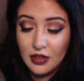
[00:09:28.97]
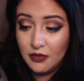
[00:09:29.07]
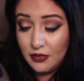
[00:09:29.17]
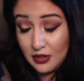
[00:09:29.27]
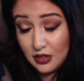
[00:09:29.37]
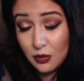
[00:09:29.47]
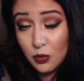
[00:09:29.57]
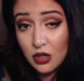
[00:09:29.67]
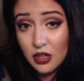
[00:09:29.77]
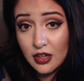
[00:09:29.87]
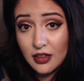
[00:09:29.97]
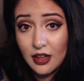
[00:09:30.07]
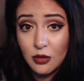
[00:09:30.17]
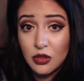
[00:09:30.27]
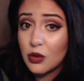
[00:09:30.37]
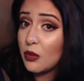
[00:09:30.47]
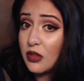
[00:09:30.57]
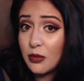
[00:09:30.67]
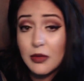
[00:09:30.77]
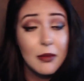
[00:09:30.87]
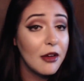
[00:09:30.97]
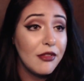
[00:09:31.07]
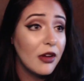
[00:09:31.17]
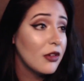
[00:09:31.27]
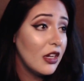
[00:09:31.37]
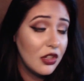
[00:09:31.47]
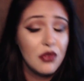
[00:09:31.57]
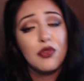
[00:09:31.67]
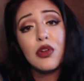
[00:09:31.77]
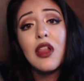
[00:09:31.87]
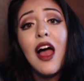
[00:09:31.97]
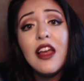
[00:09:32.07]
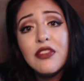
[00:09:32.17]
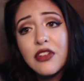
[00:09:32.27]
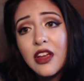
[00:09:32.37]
If it did work, that was going to be my foundation for life,